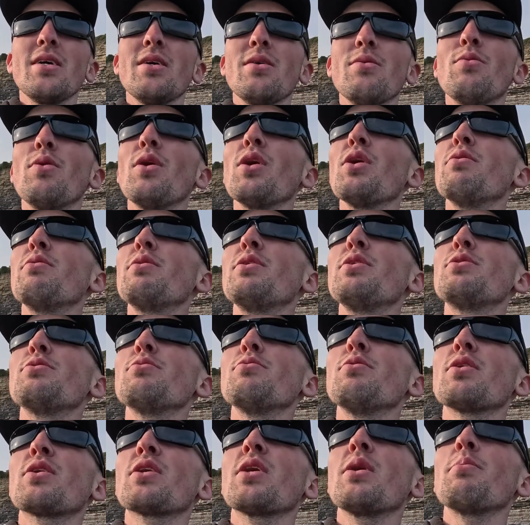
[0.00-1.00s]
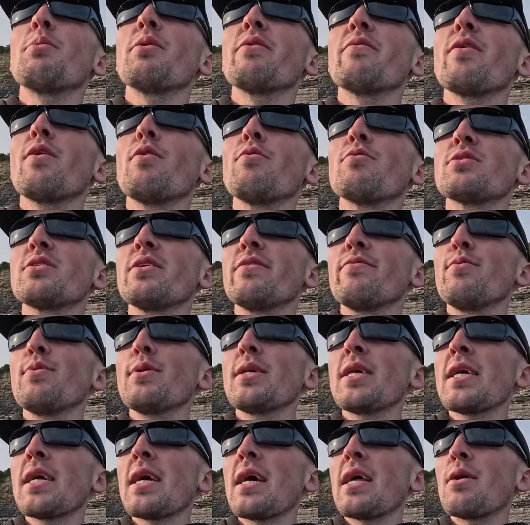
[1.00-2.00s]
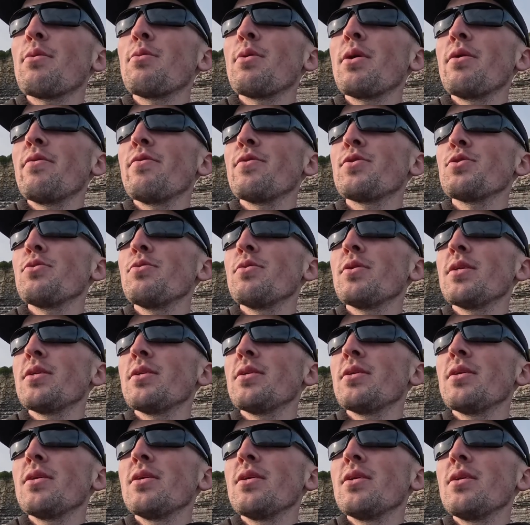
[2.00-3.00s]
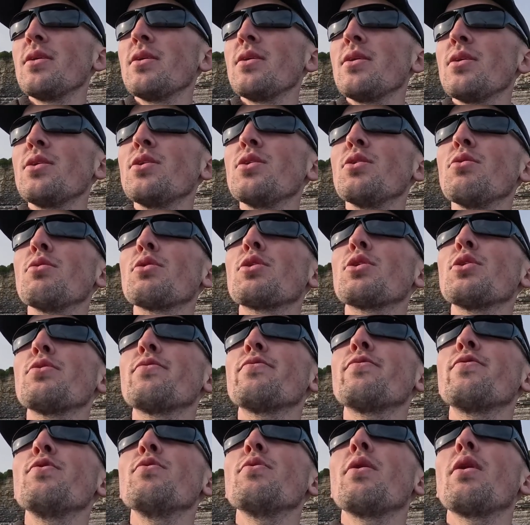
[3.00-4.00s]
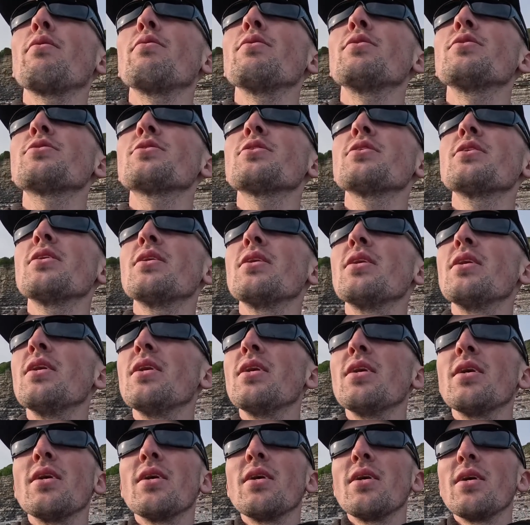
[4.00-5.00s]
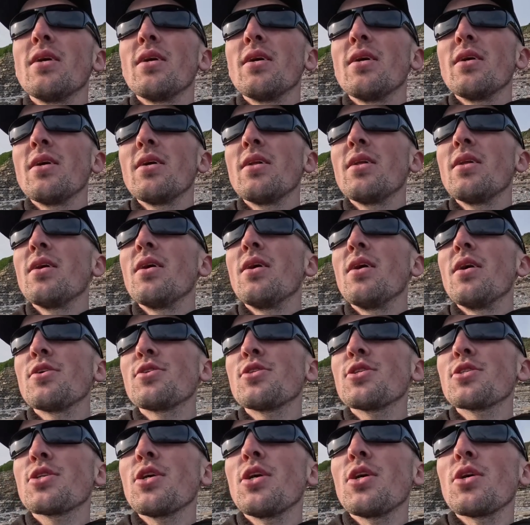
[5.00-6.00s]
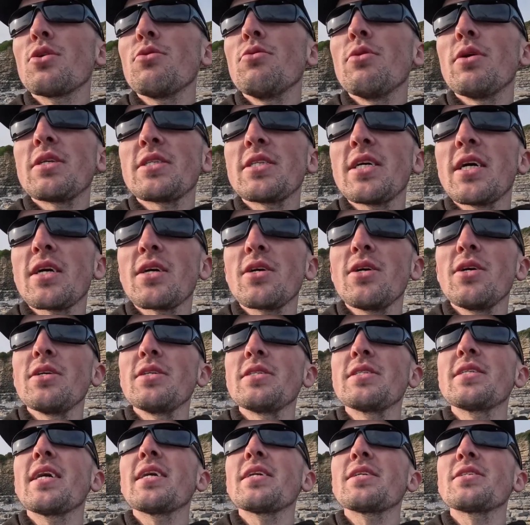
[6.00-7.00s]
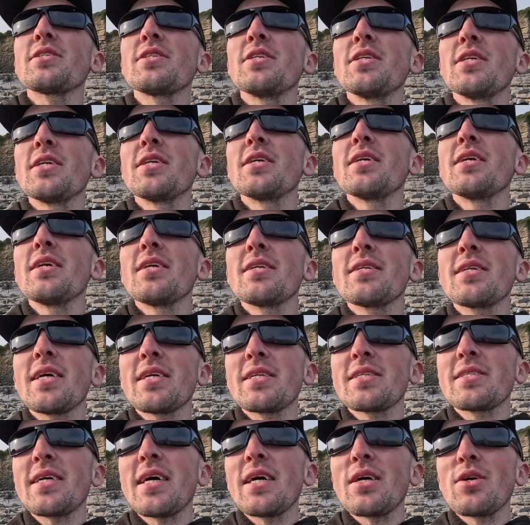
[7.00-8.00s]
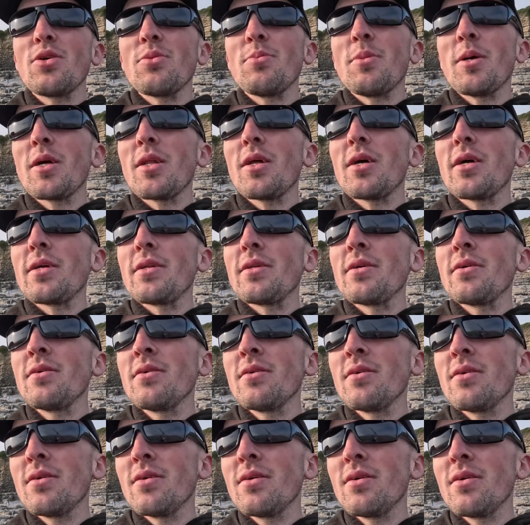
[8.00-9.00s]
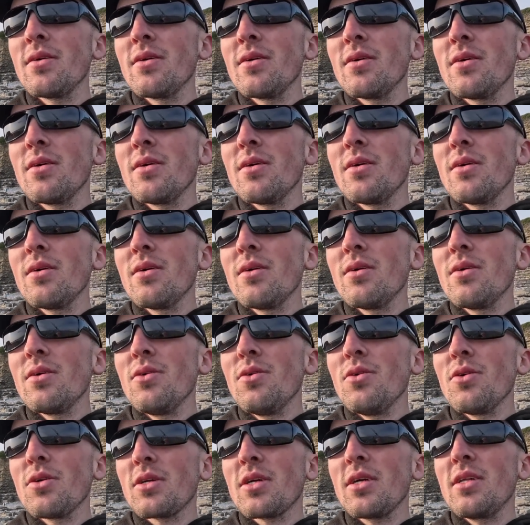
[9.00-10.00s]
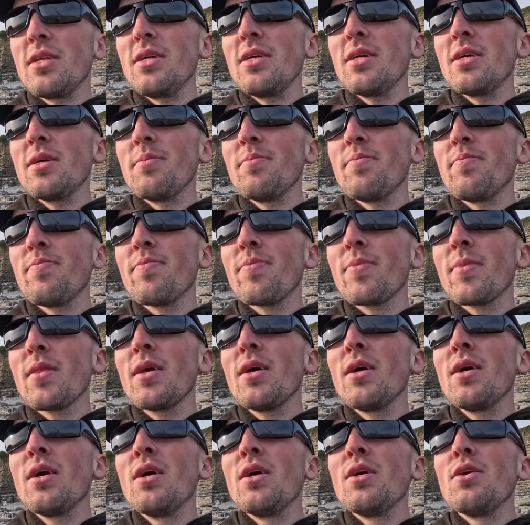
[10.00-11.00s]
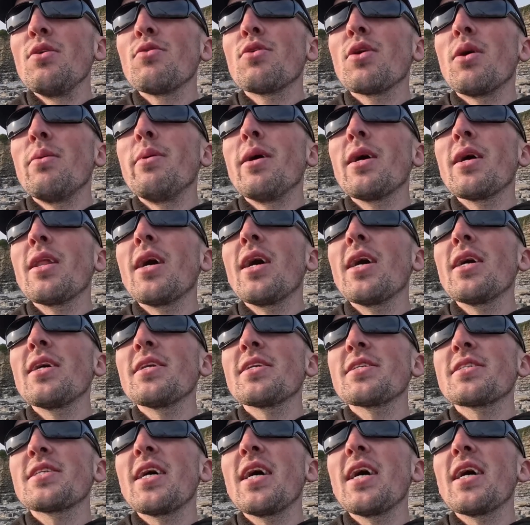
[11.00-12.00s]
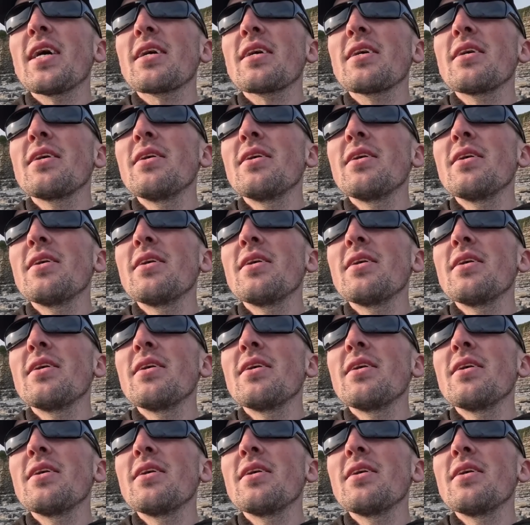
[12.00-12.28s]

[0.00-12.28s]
Why only do a couple of hours if we can get away with doing, you know, a good few hours? I just gotta go a sec, guys. Dad's tangled my line. Oh, can you got my line a sec?